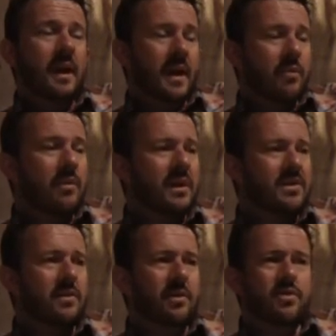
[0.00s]
Yeah, you're
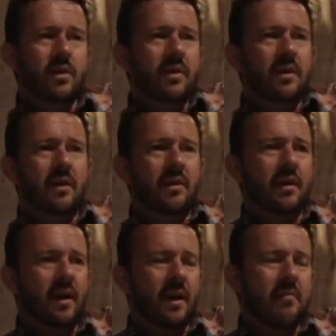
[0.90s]
really still controlling
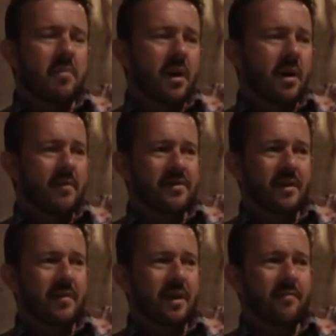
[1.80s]
Lara.
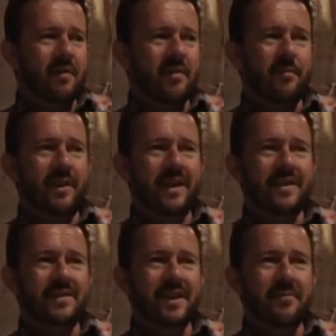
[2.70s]
Obviously, I've
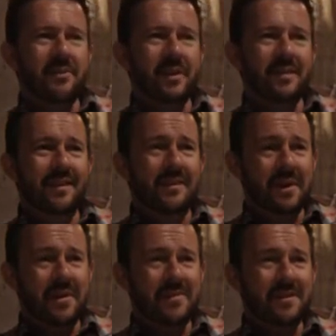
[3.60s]
played it and demoed it a
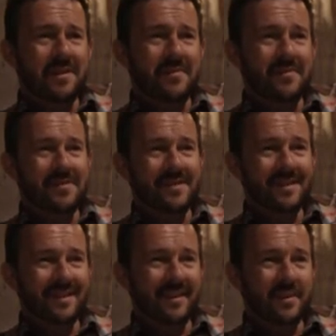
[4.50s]
lot of times.
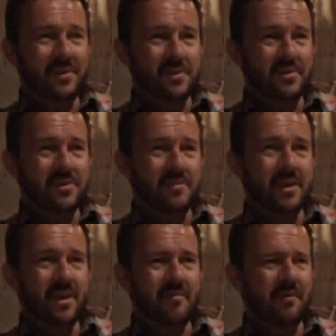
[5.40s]
So to
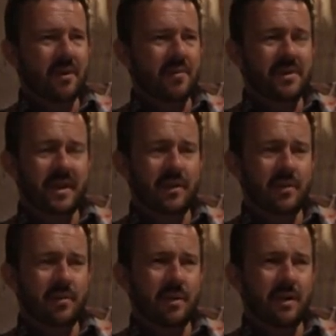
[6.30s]
me, I'm very
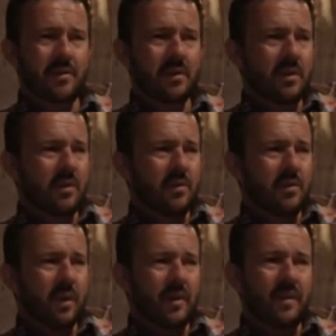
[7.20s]
particular about
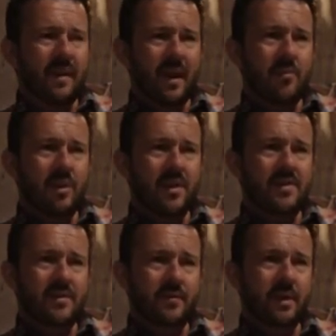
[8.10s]
where the camera
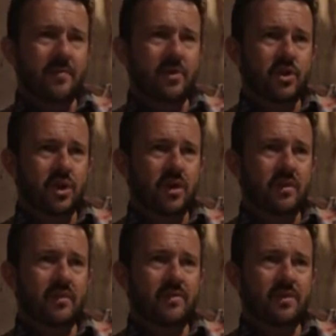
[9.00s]
is to frame the
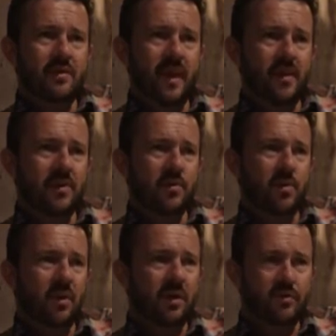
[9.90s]
shot and sort of how you're
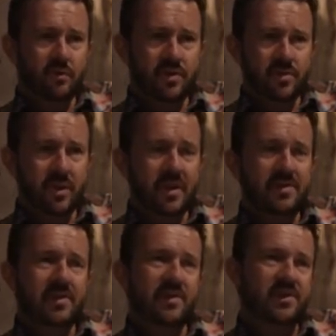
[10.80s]
walking through the
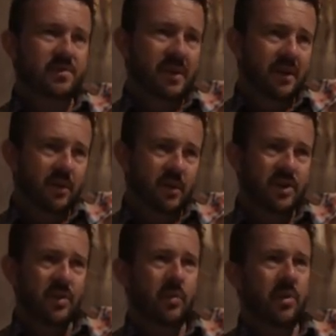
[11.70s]
space and the speed at
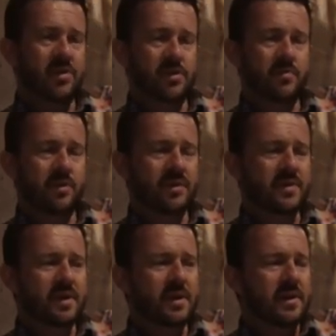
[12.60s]
which she walks and
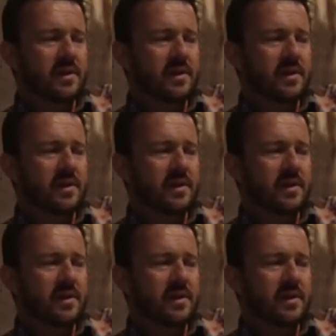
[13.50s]
runs.